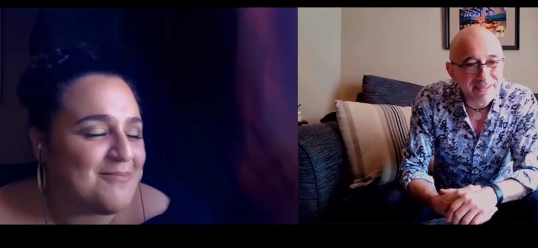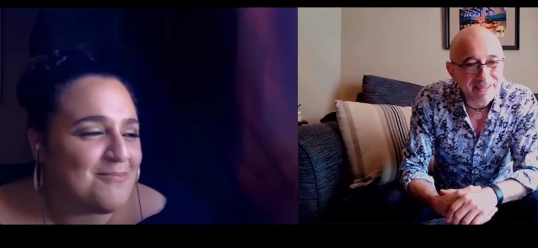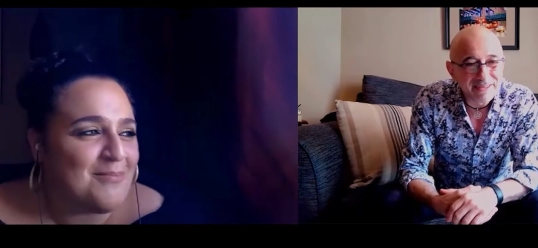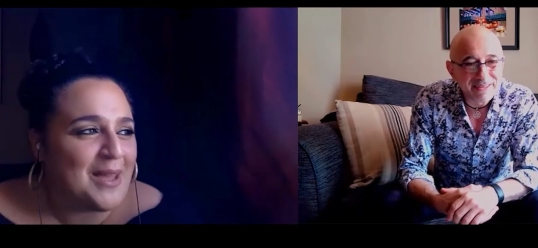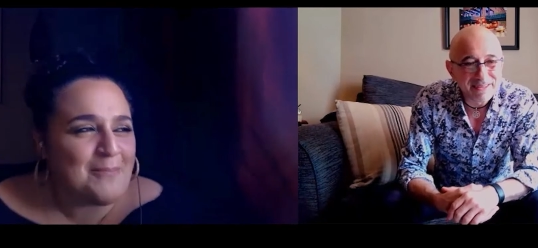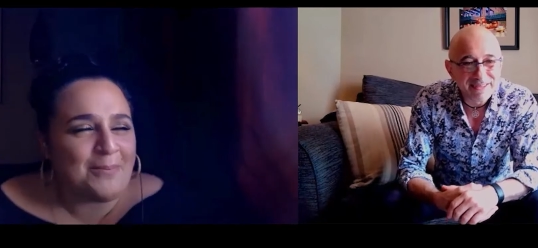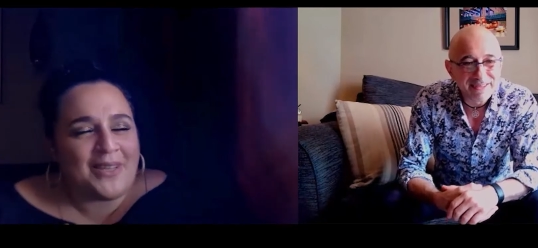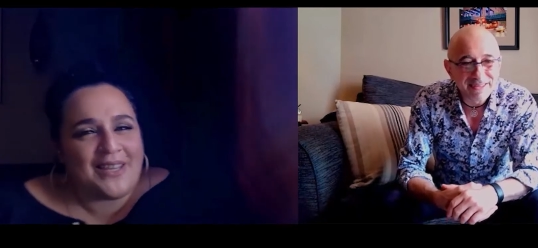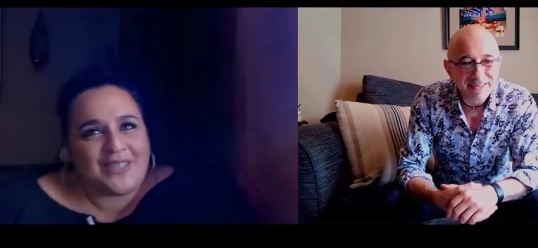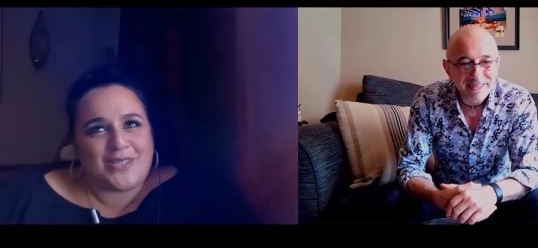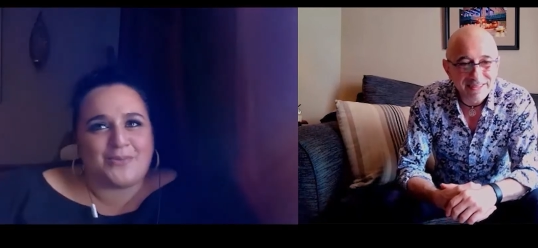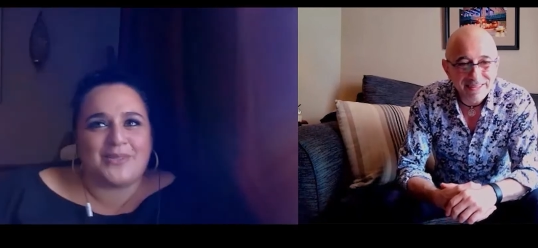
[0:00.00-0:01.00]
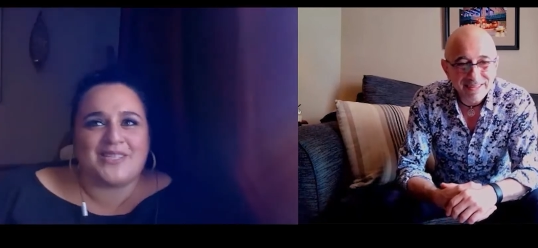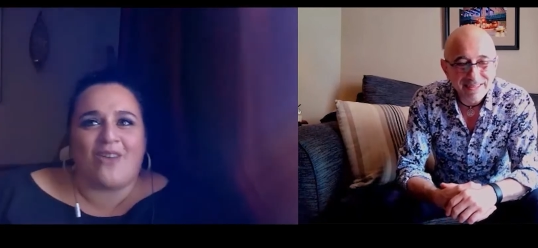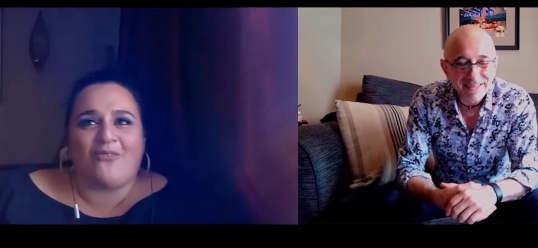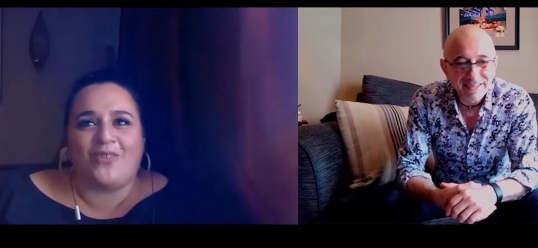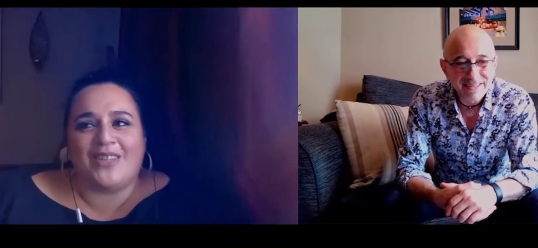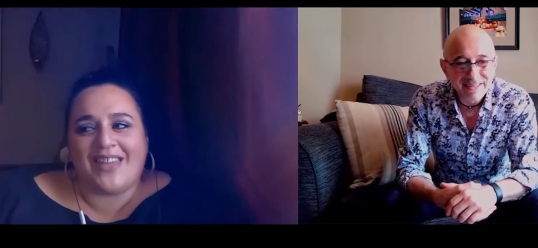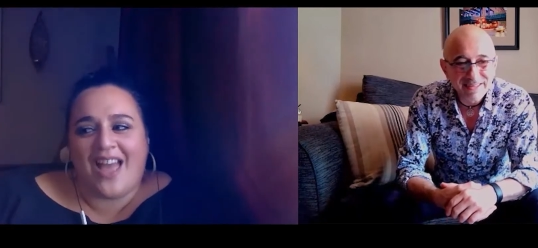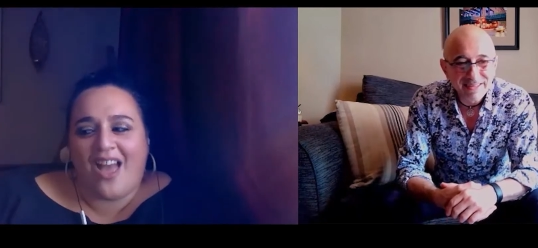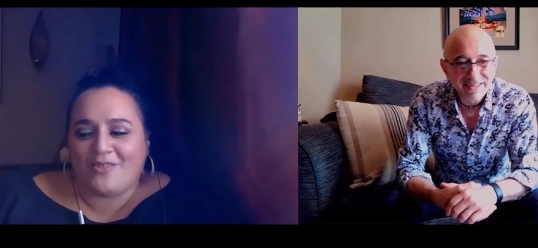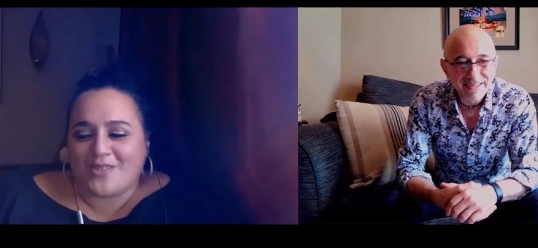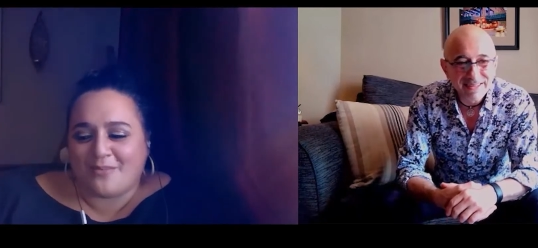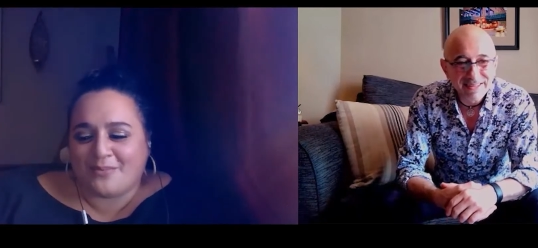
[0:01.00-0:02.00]
Speaker 1: my playlist would definitely have
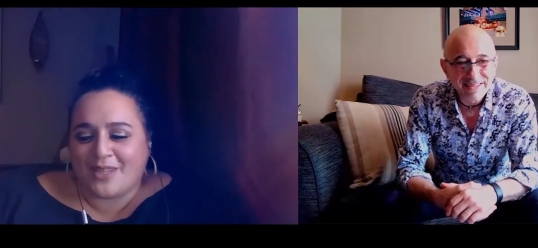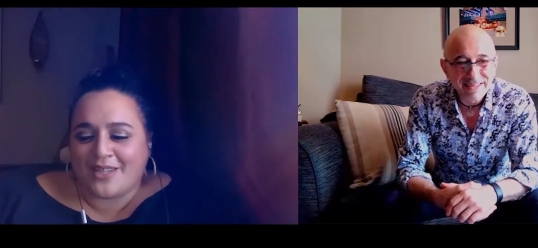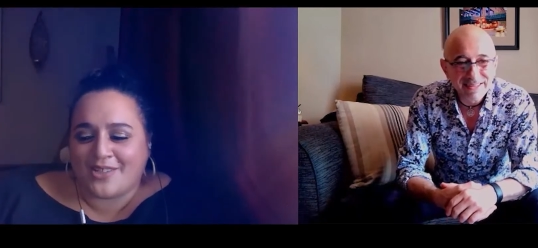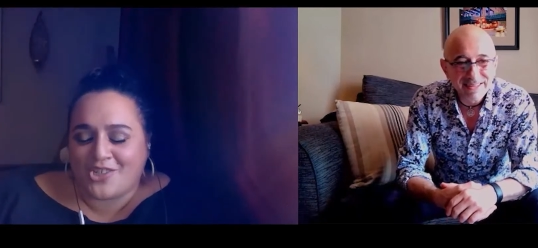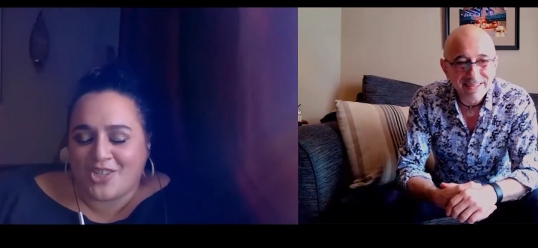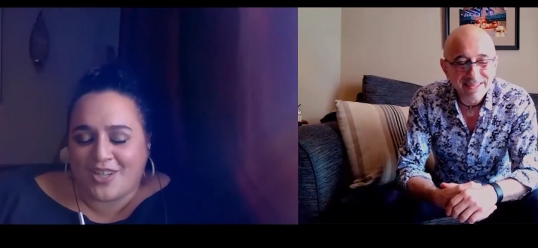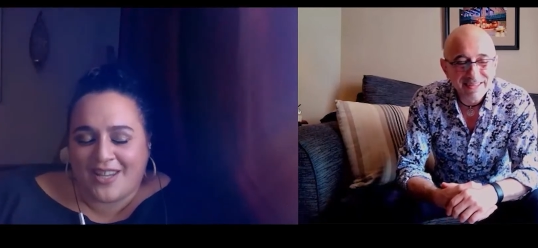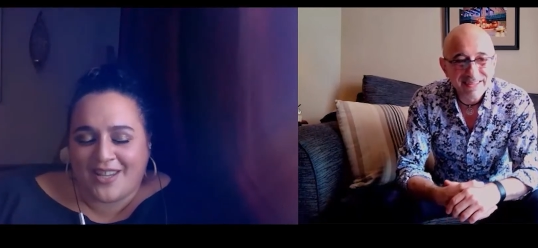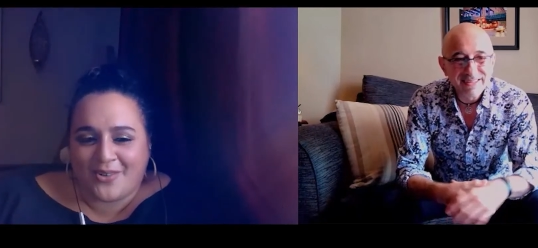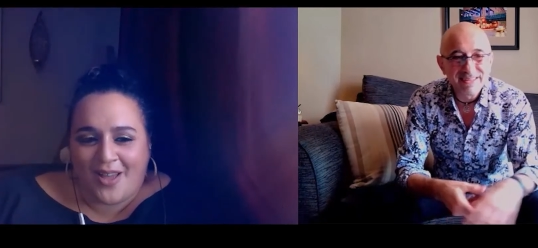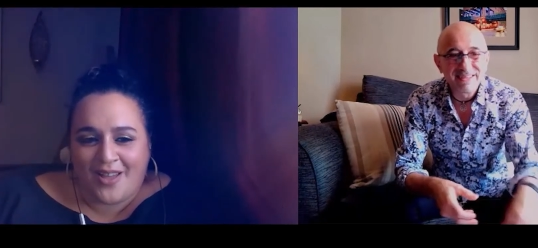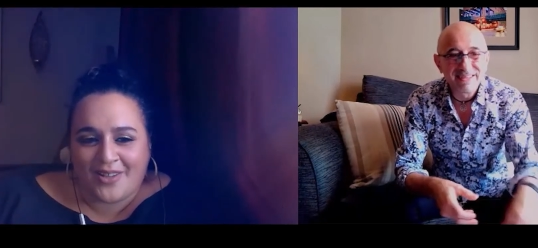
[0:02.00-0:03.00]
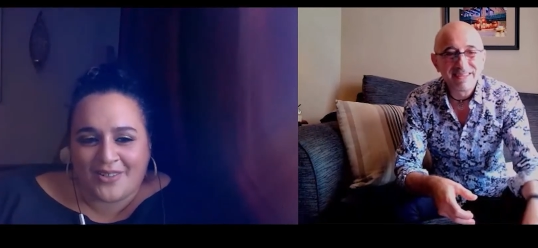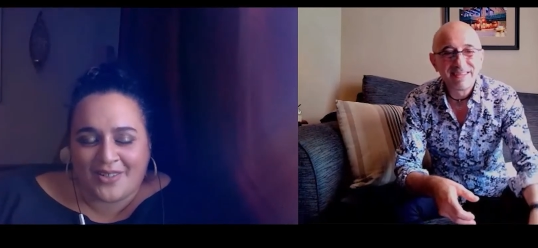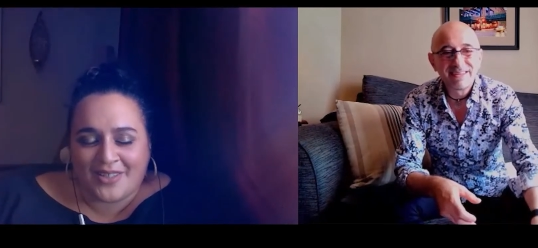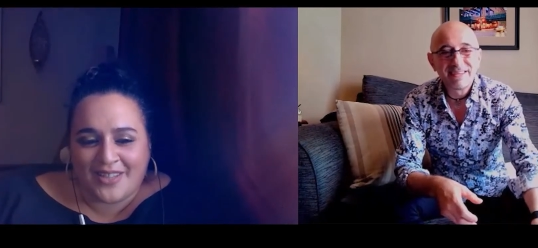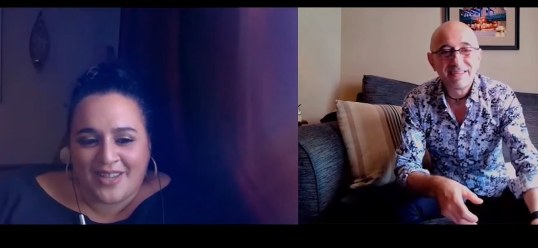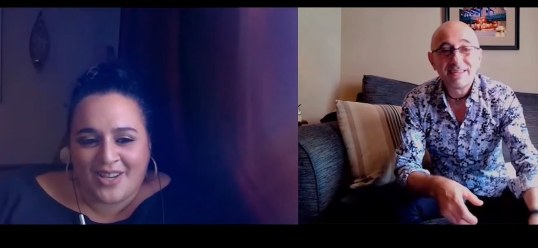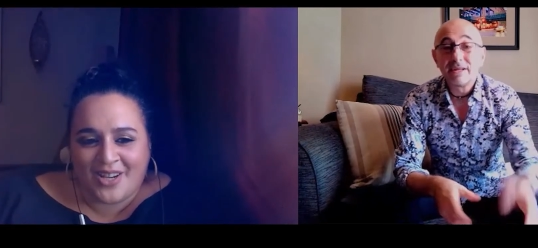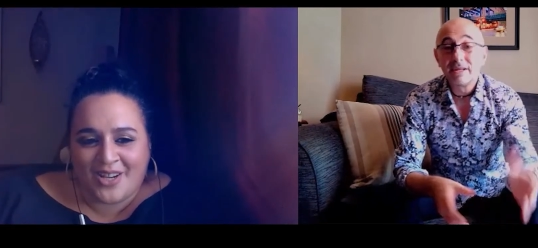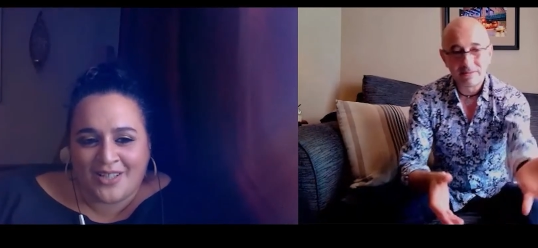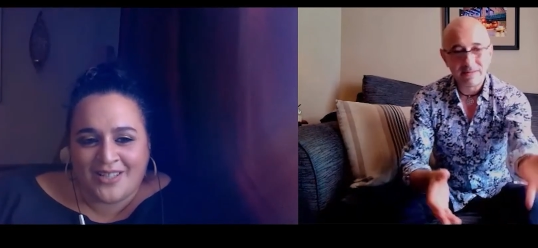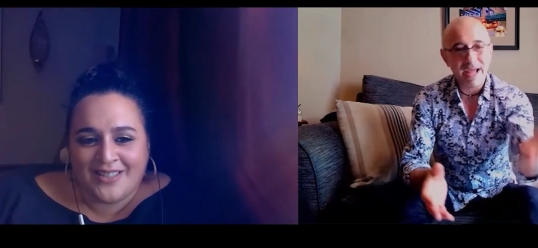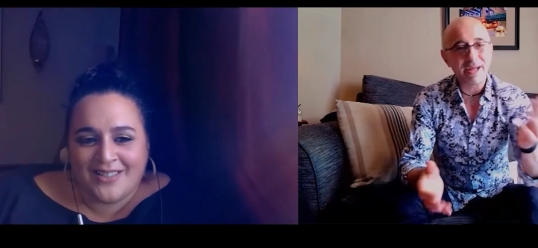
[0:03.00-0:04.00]
some like Sinead O'Connor in there.
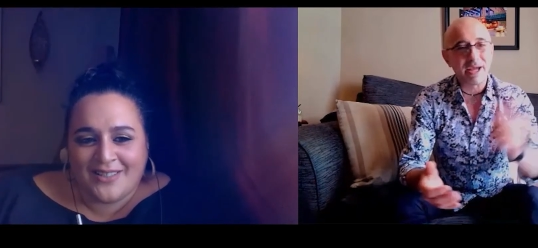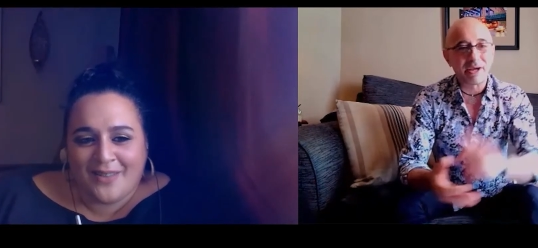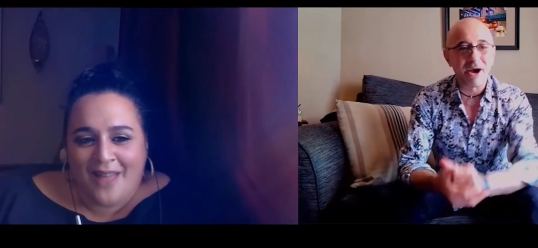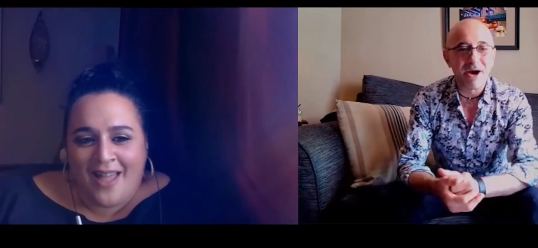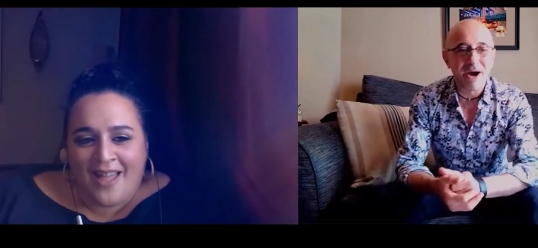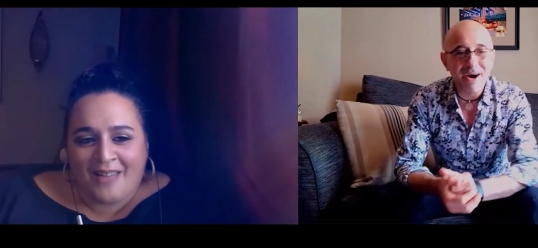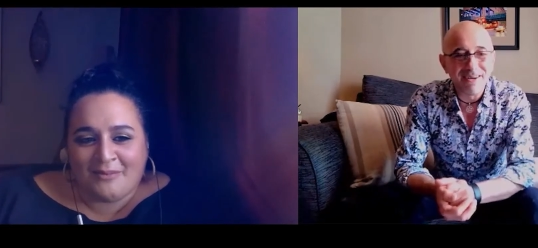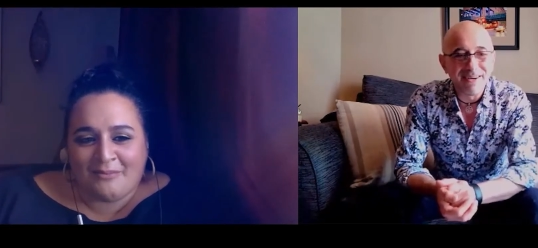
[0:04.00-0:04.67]
Speaker 2: There you go. Um,